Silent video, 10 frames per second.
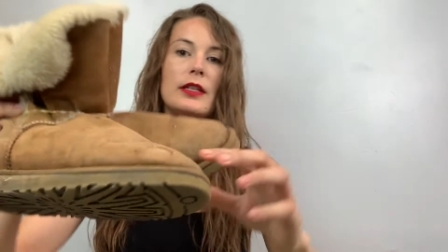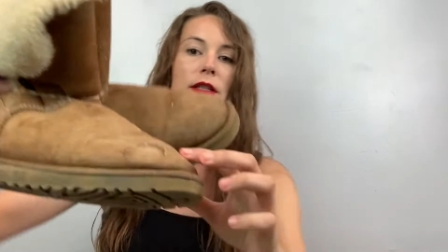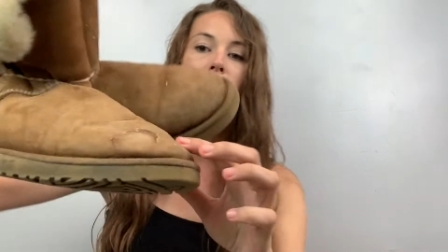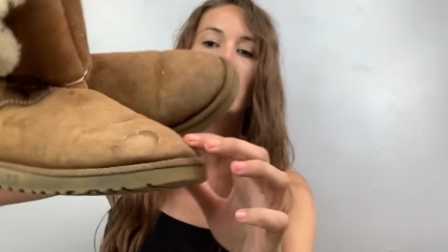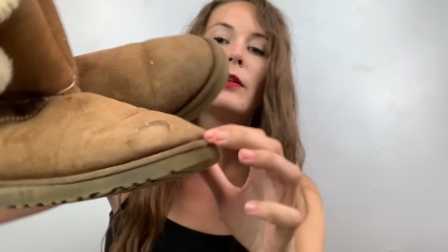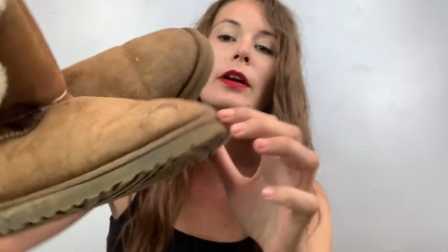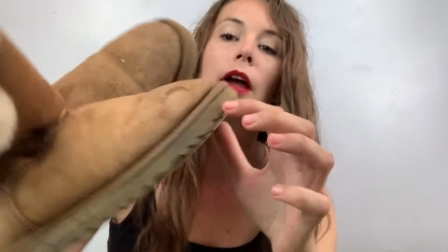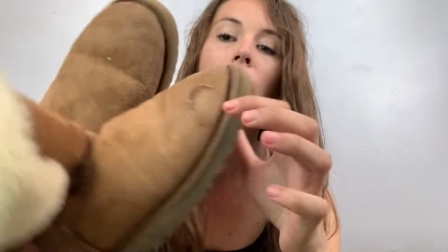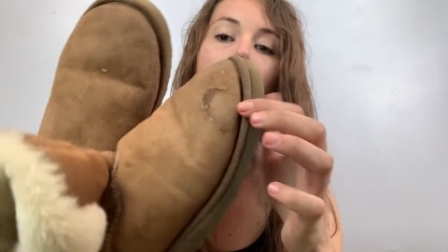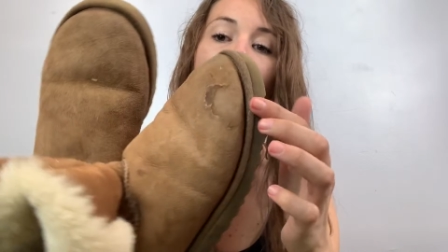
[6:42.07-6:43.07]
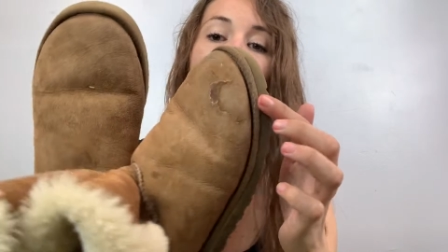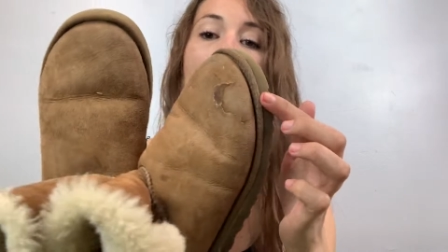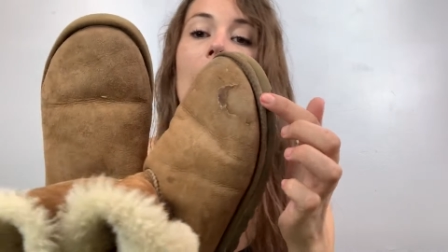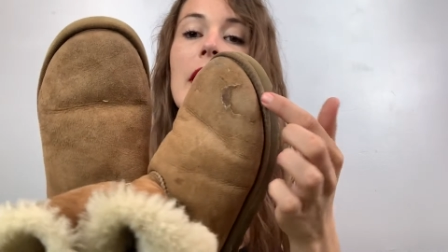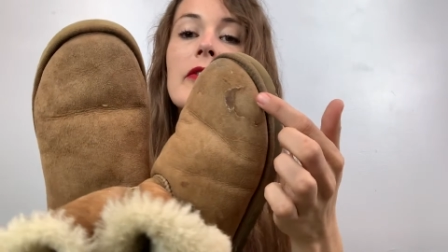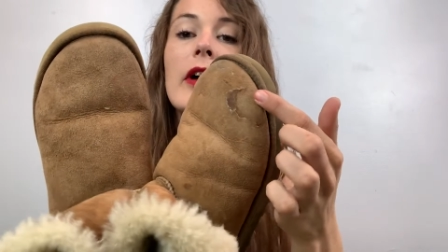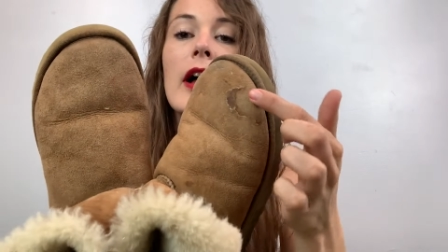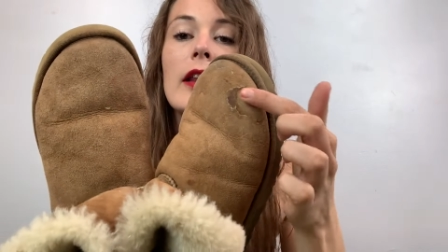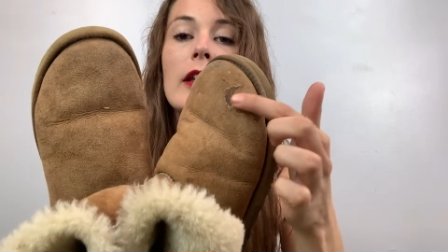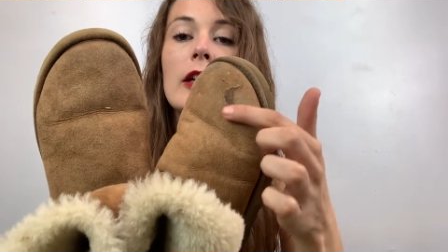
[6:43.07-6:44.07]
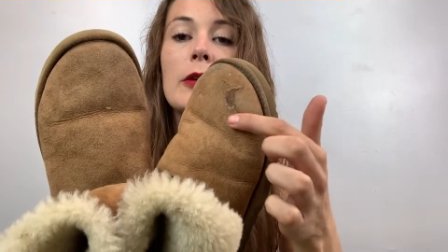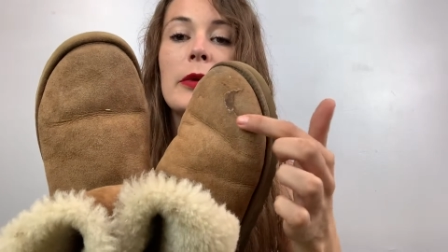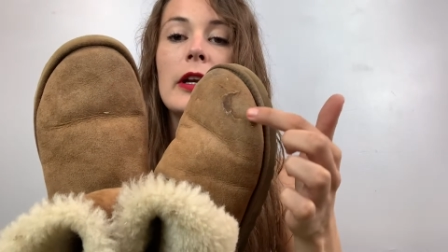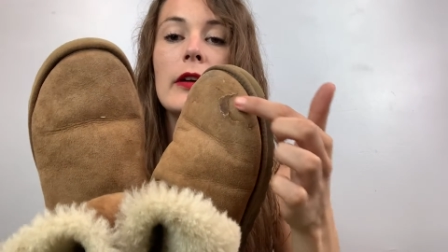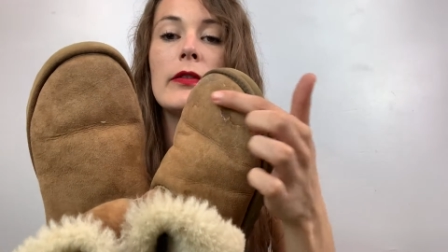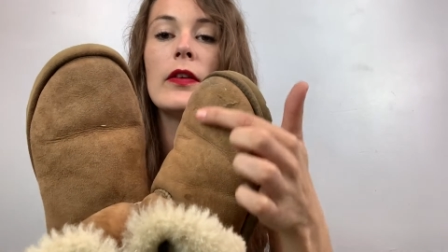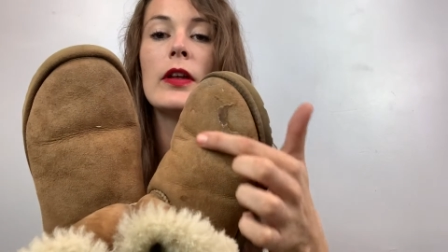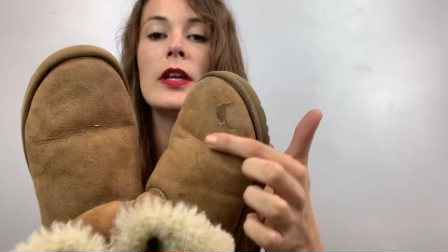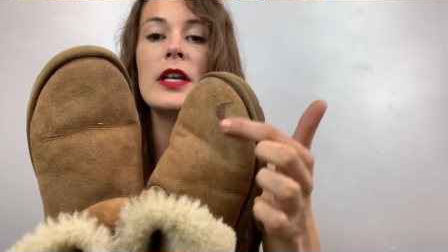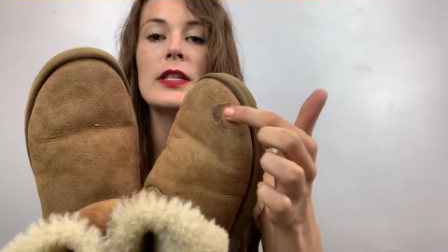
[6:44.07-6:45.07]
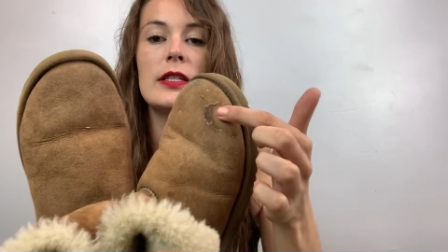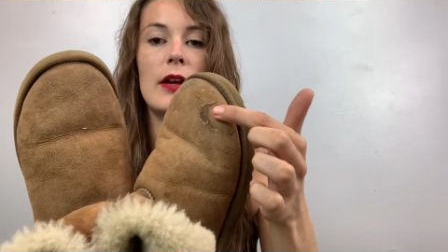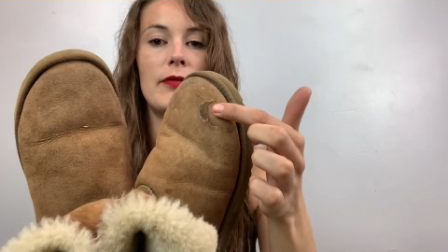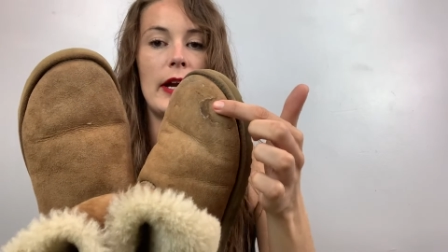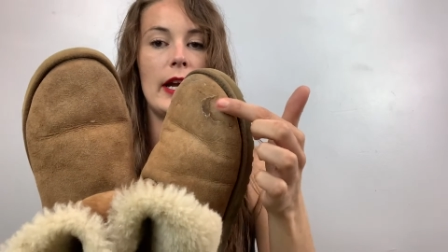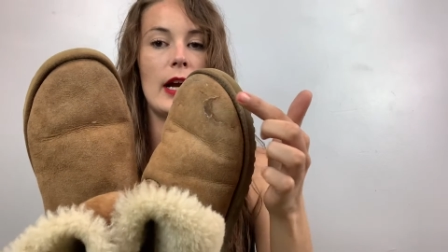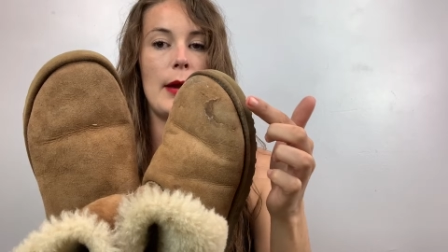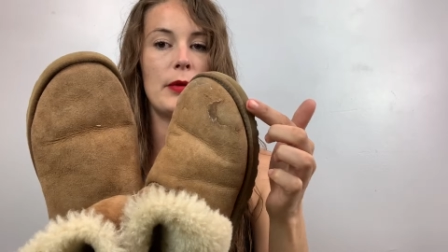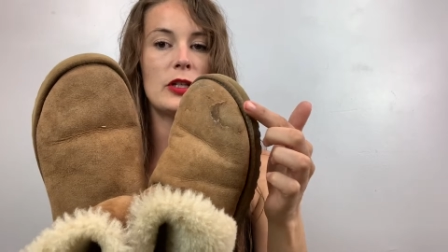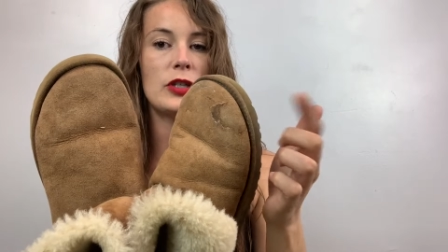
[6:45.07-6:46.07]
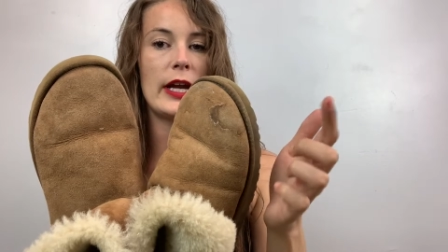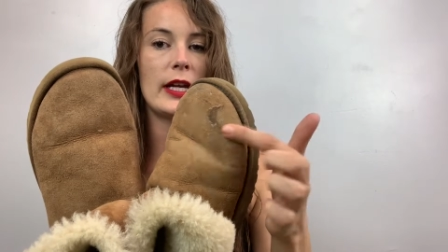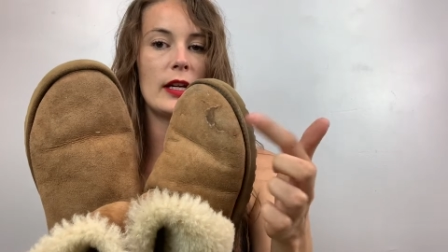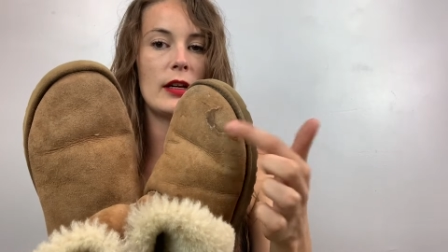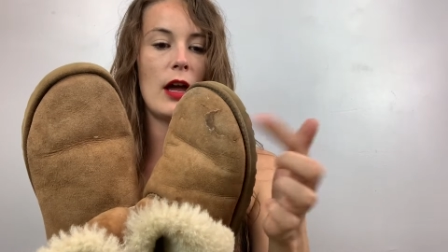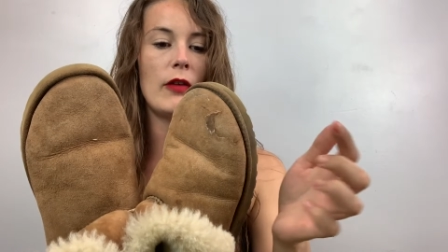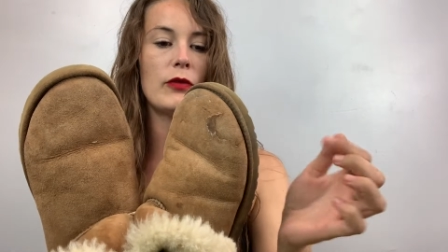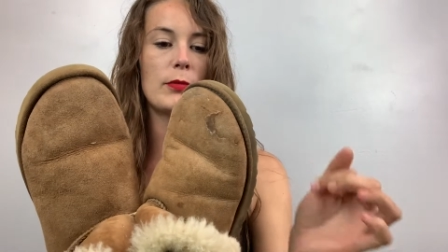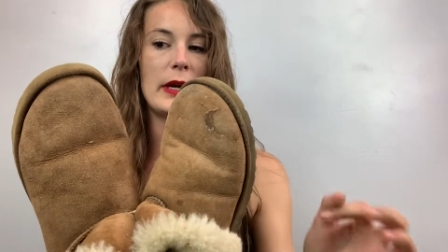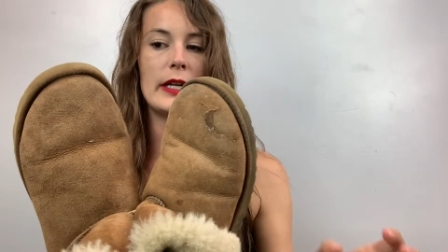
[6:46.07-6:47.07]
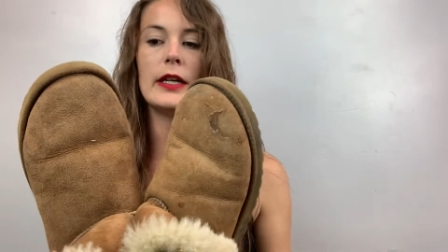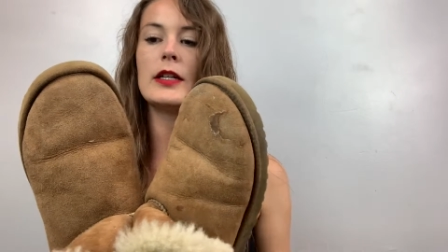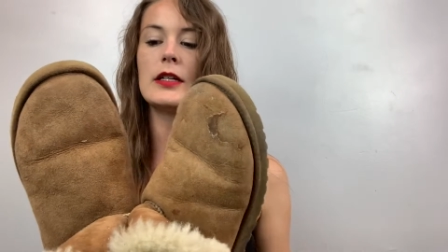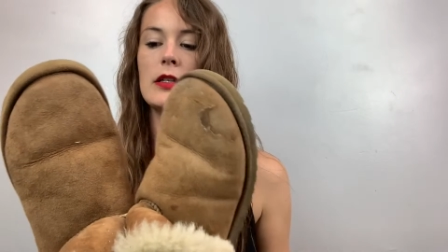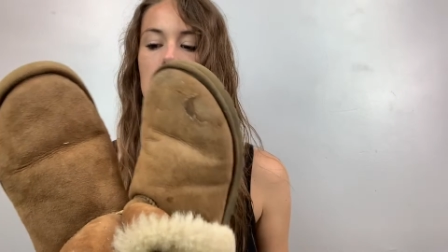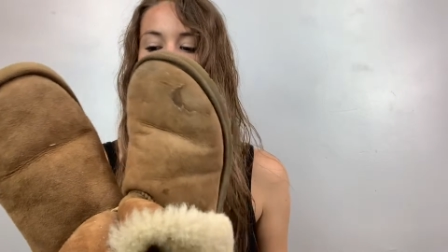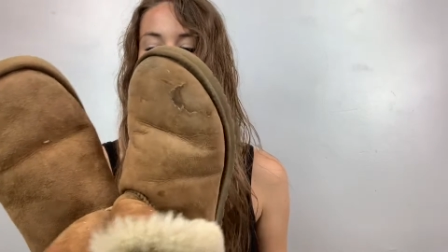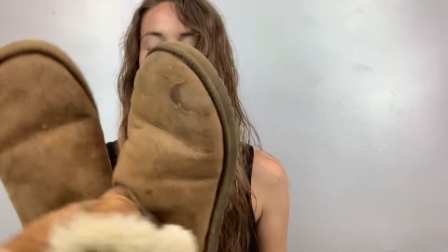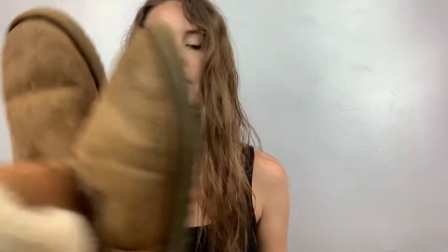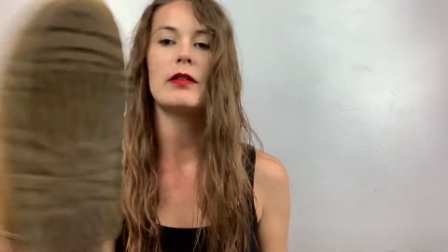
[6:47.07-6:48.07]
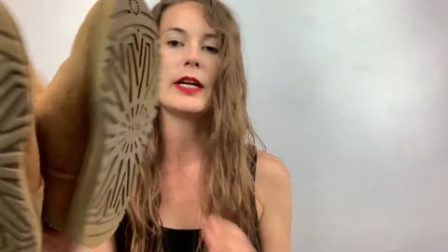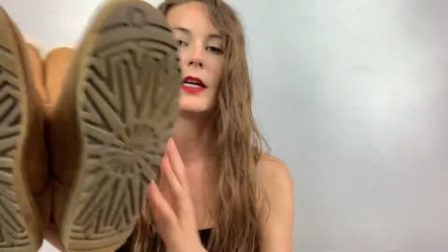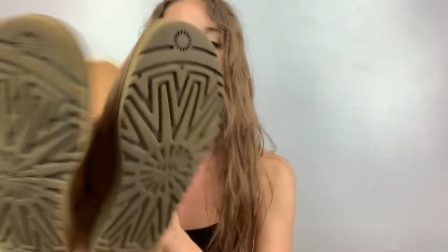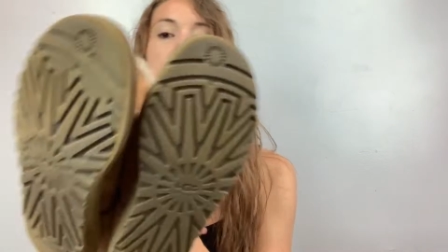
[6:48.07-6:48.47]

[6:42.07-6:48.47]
They do have a little bit of stuff right here. I'm going to try and get it off with my suede cleaner,